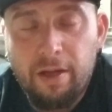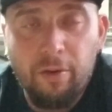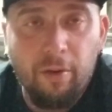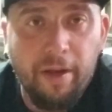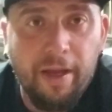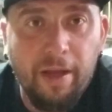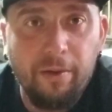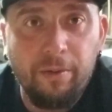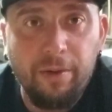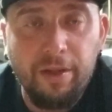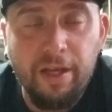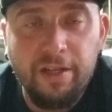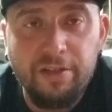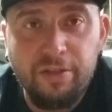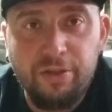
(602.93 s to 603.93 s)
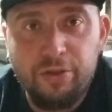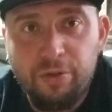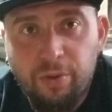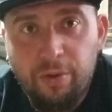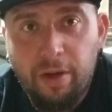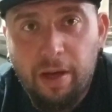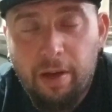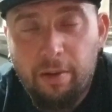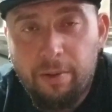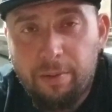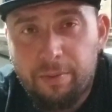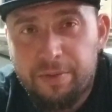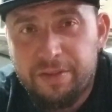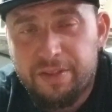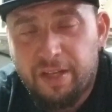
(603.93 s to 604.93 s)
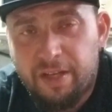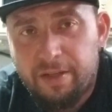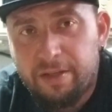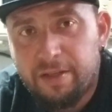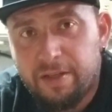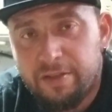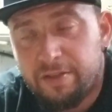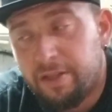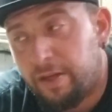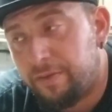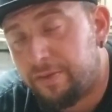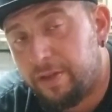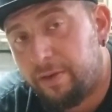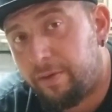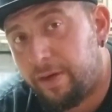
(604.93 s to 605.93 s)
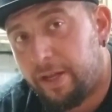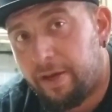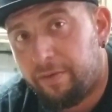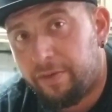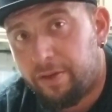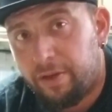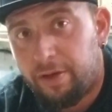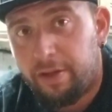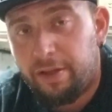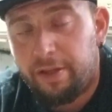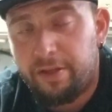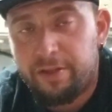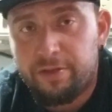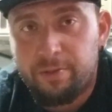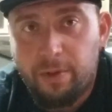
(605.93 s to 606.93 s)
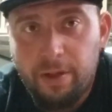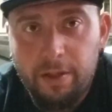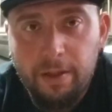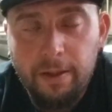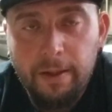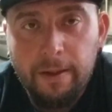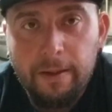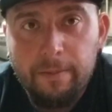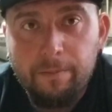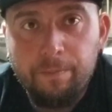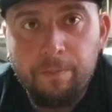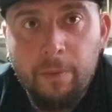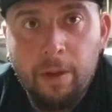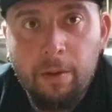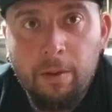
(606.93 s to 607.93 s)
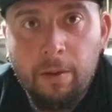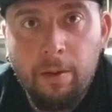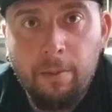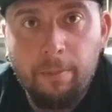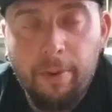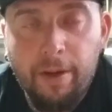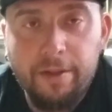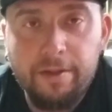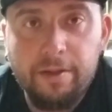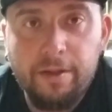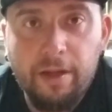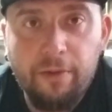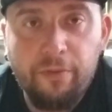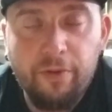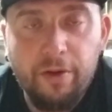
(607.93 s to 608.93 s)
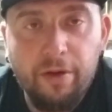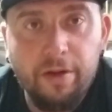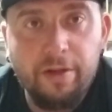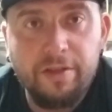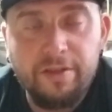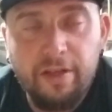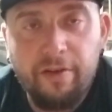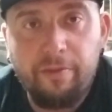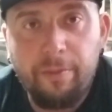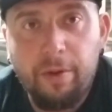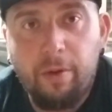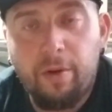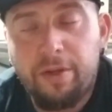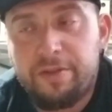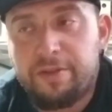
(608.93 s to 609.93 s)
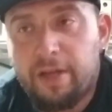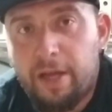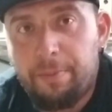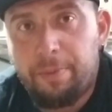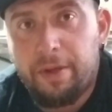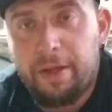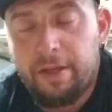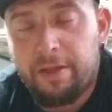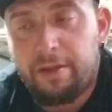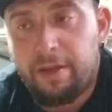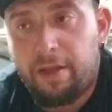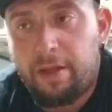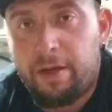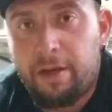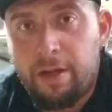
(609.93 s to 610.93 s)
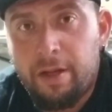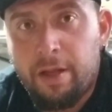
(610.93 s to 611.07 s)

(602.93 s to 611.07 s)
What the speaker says: know I can't really actually show you how it was done because obviously I already have it done in the ES1, but I figured instead of me always typing it and